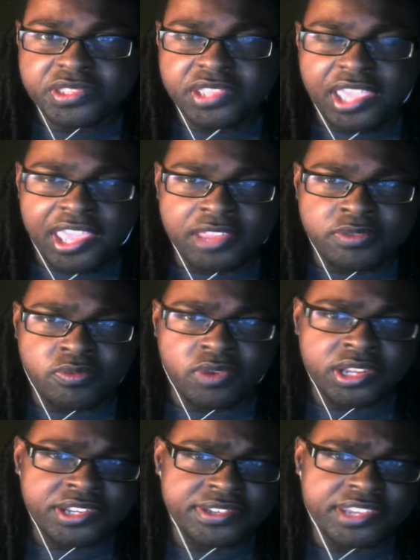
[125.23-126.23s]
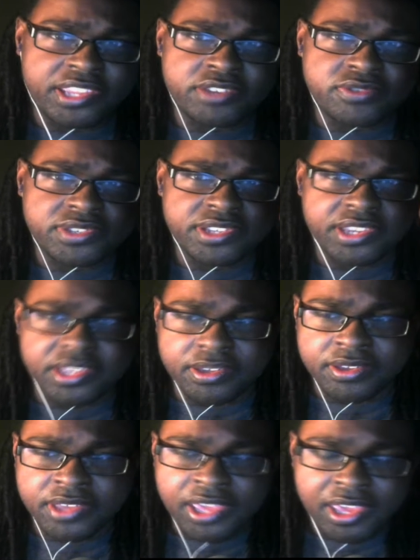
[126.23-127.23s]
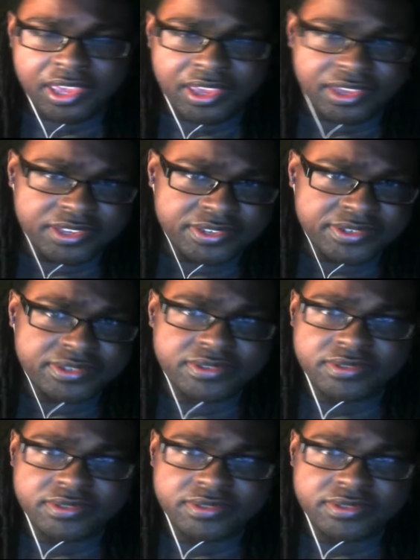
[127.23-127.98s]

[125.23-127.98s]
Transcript: And what is interesting is,